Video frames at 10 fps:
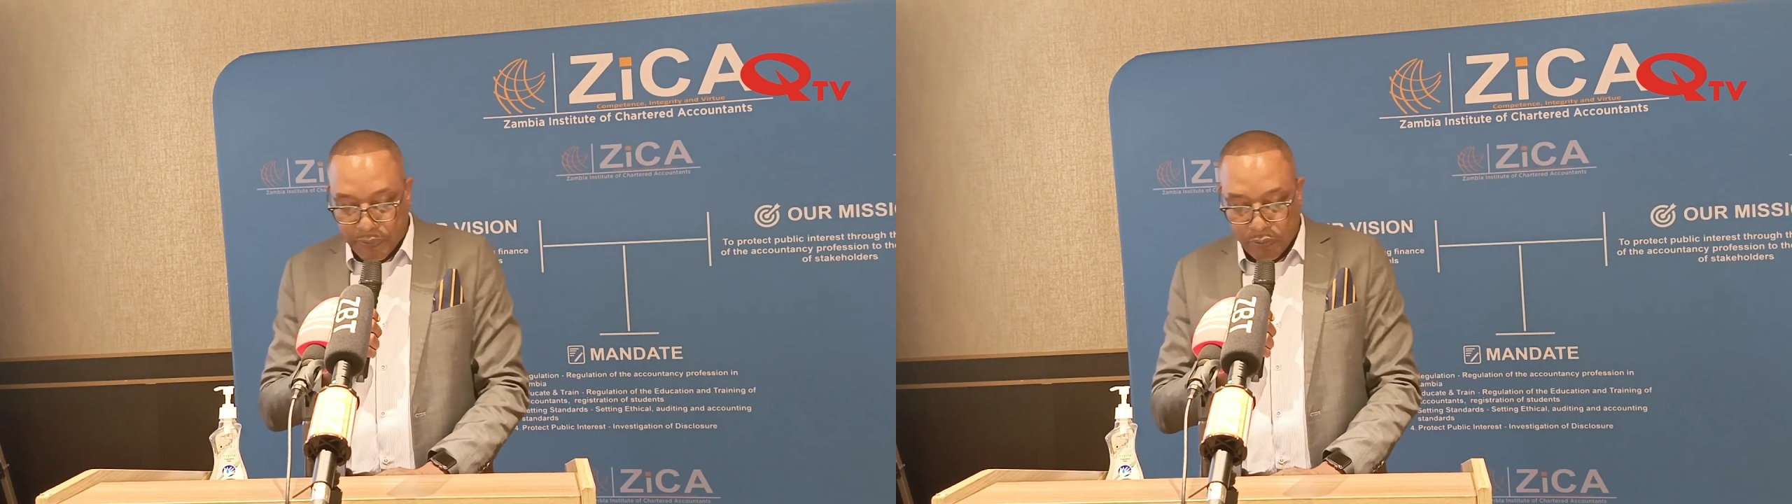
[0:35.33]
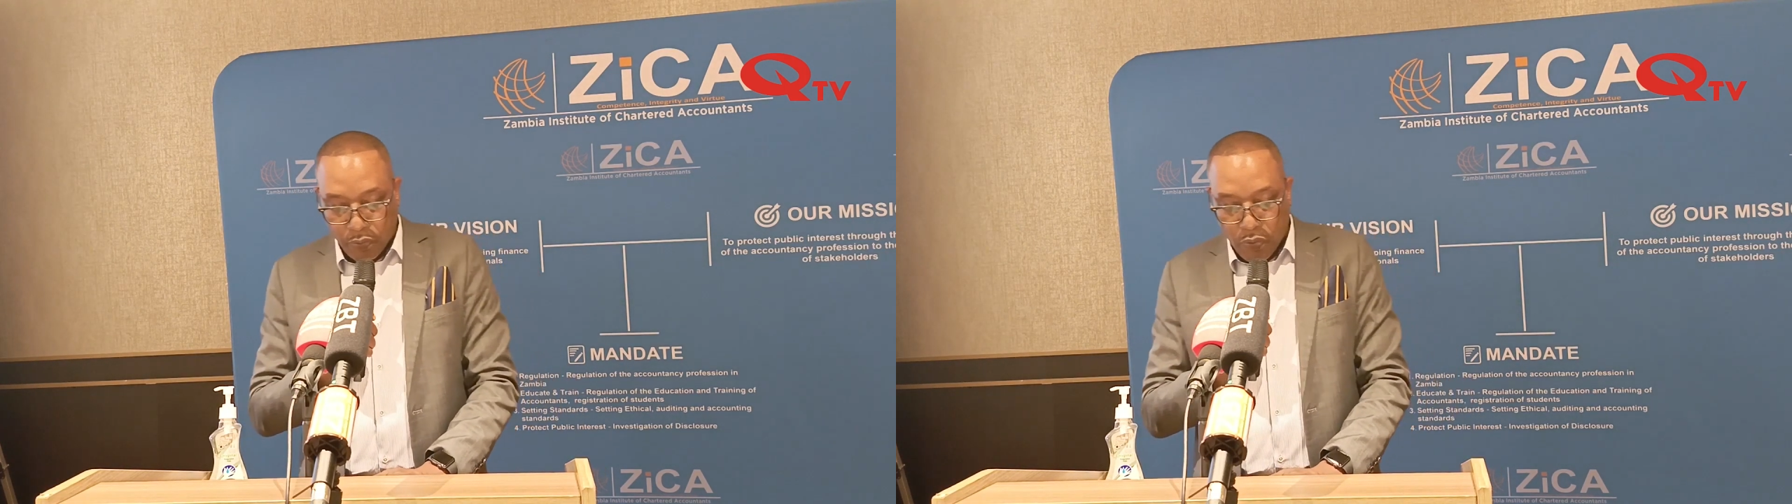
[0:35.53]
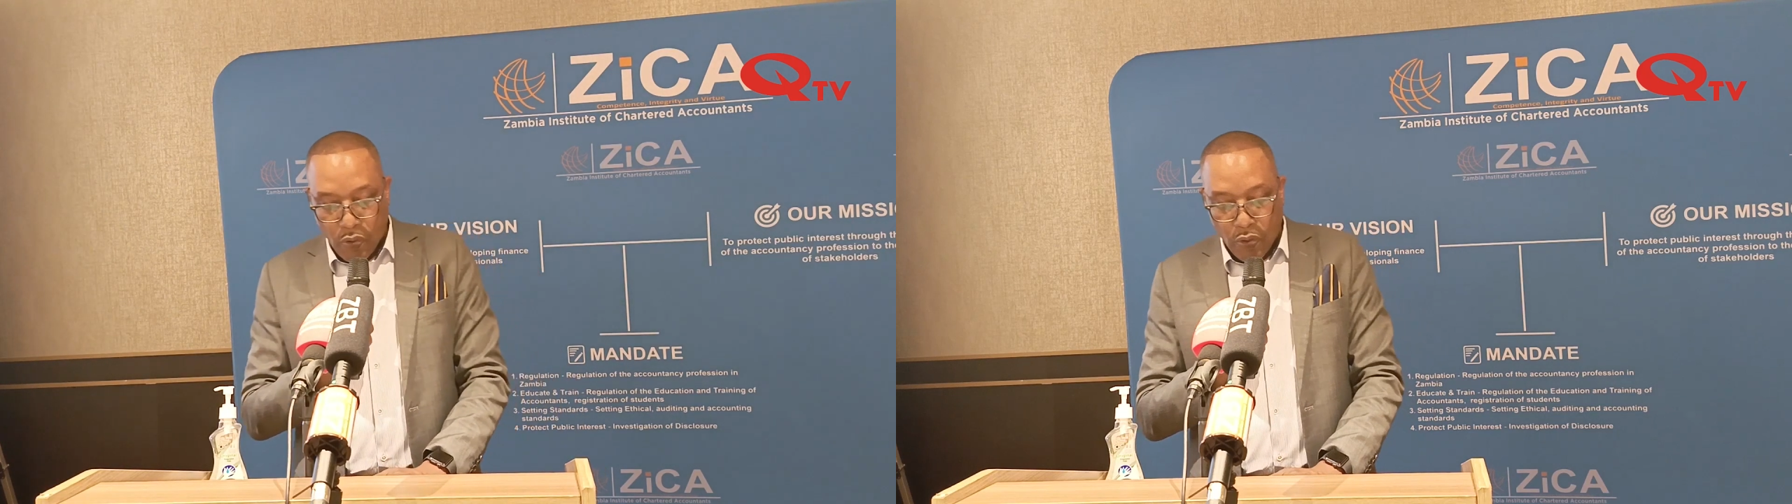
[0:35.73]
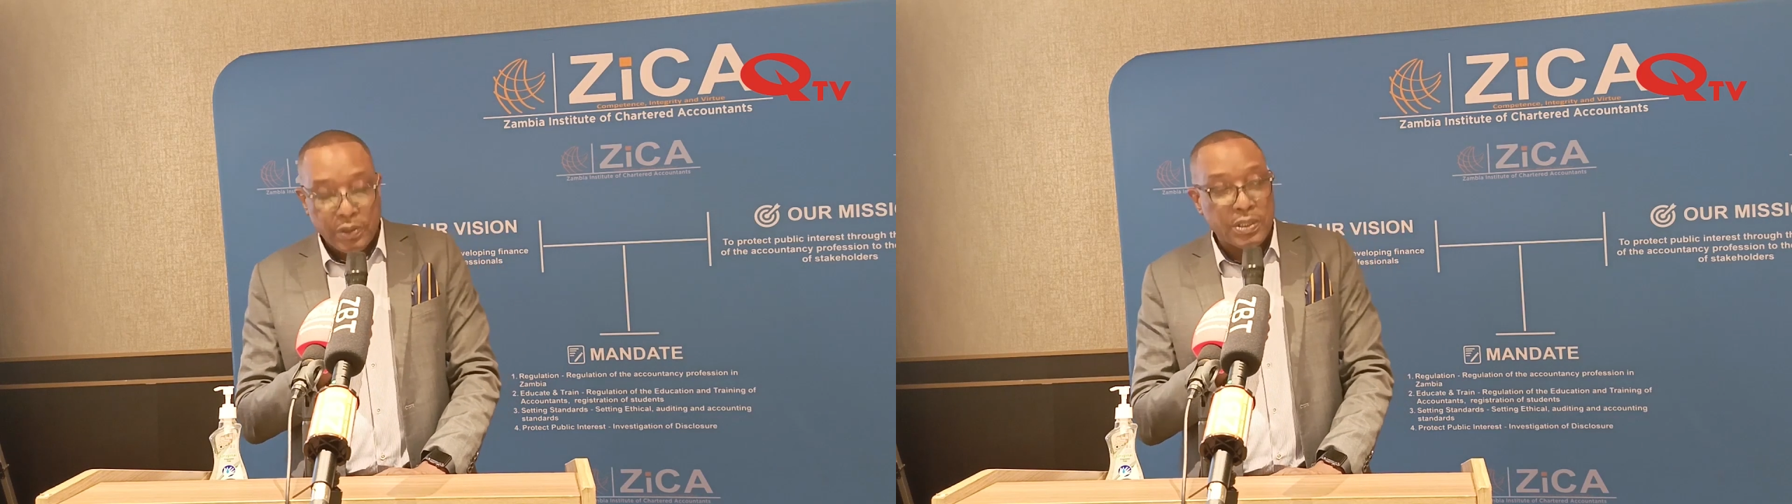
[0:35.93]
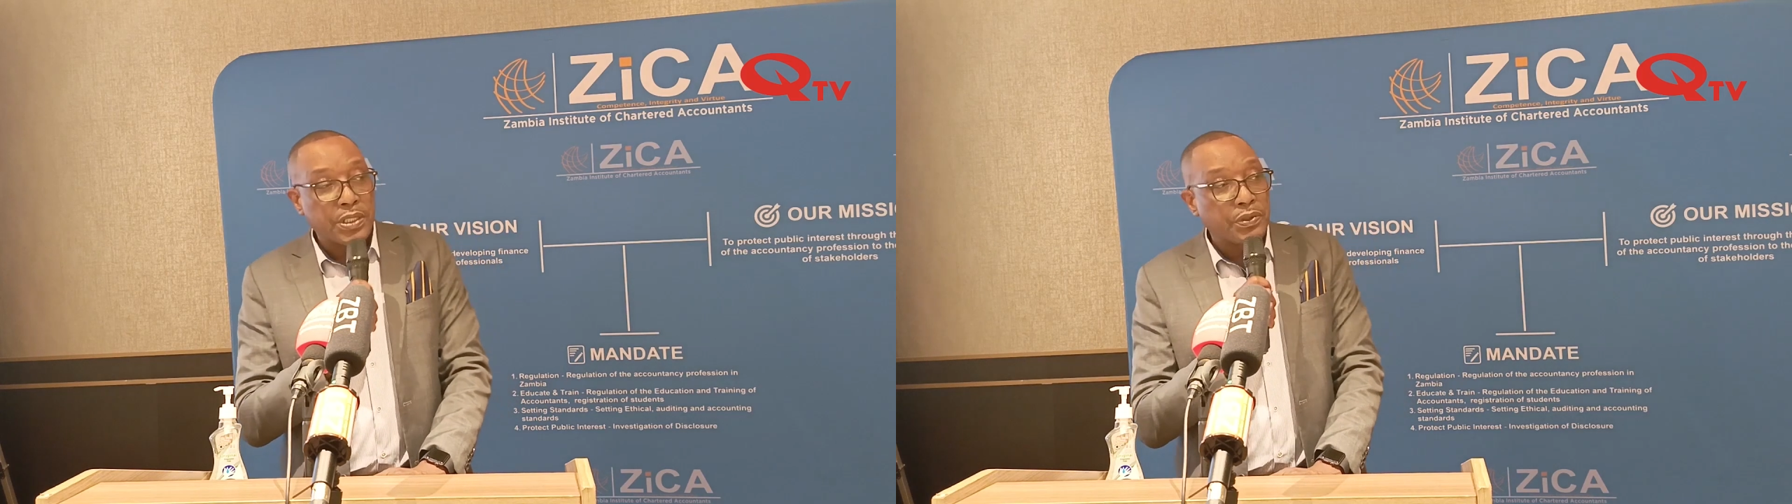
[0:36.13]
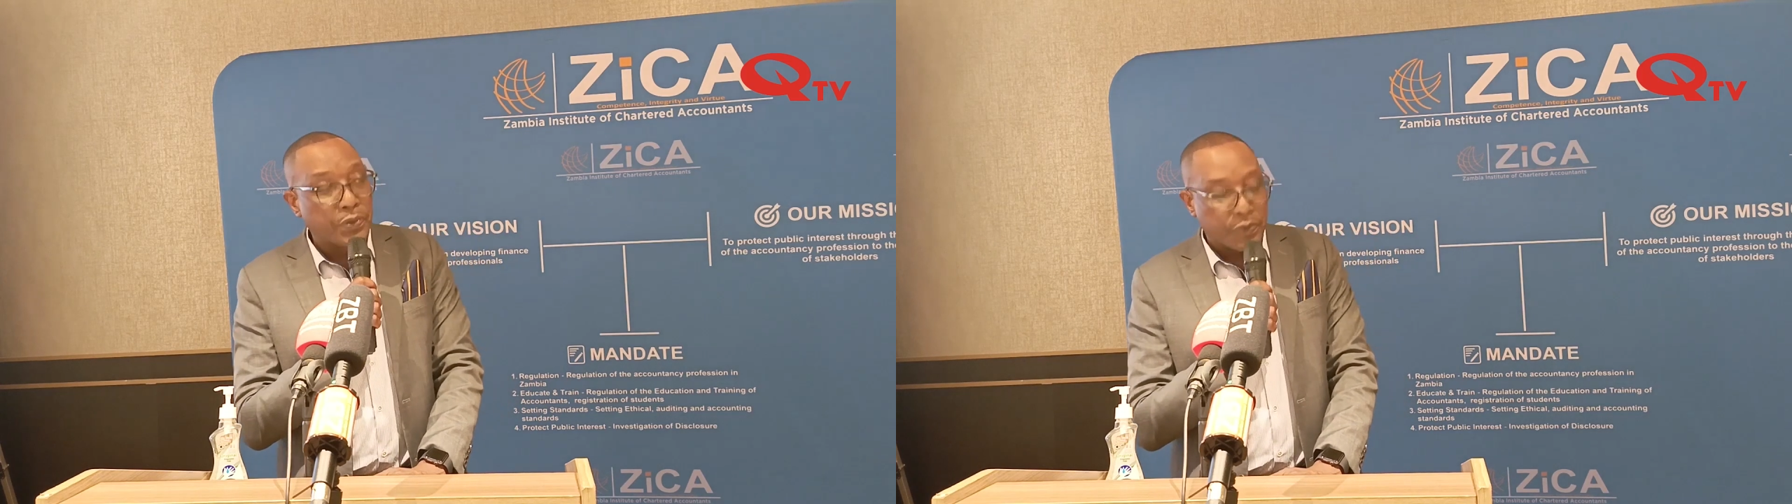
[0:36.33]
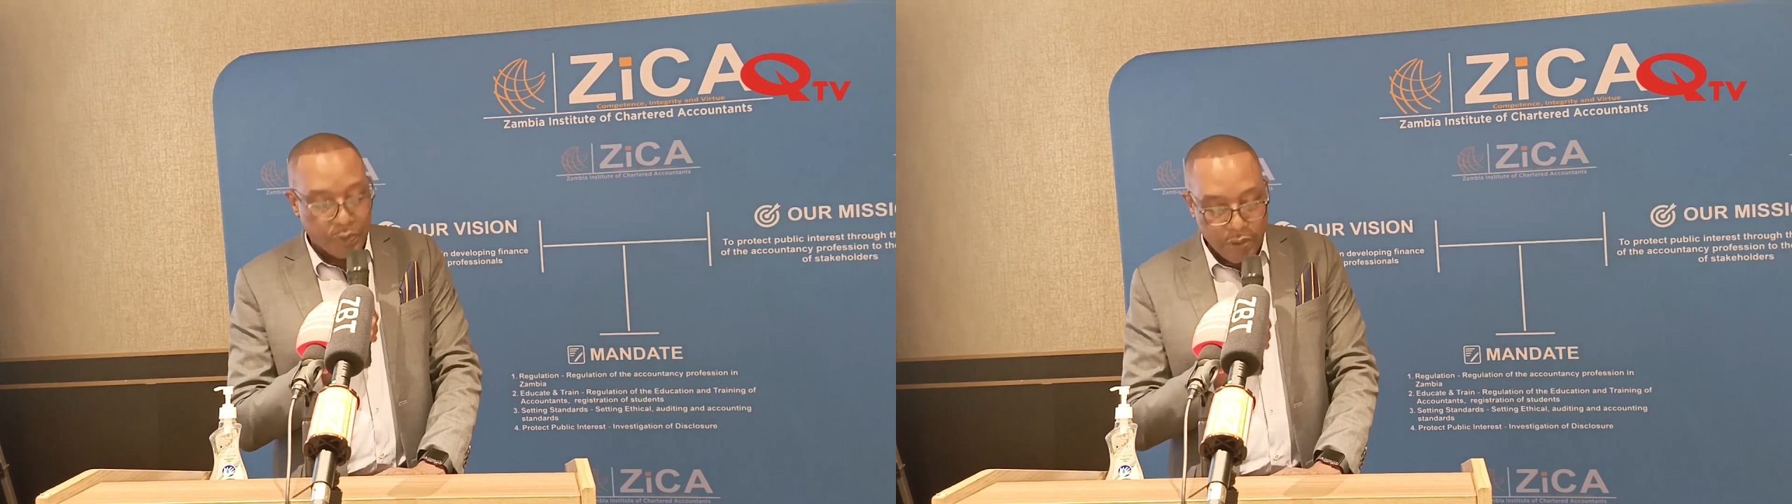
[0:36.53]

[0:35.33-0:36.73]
will continue